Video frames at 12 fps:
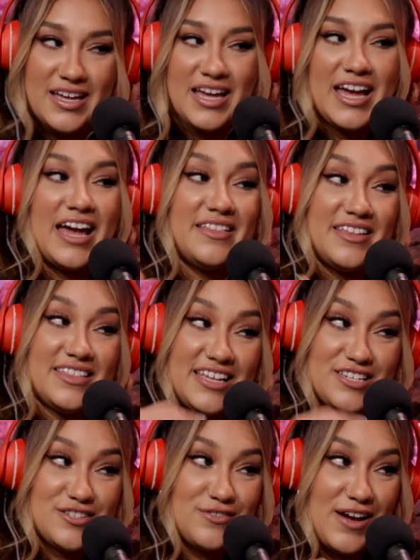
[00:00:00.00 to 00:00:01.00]
and then they
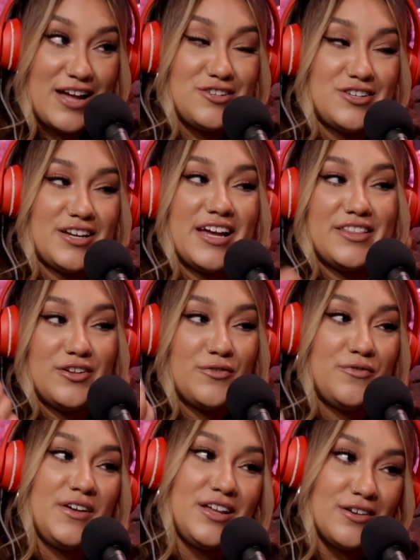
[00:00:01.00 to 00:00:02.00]
scratch it, and their
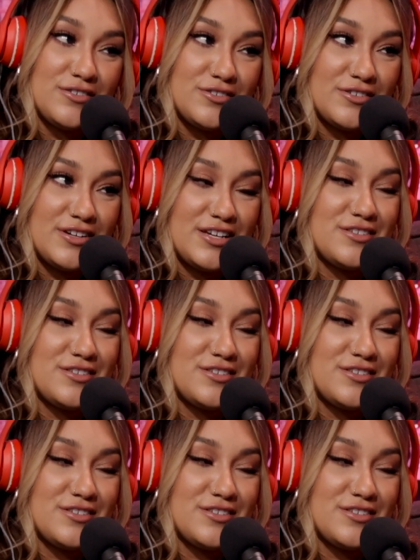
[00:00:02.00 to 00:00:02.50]
feet are dirty.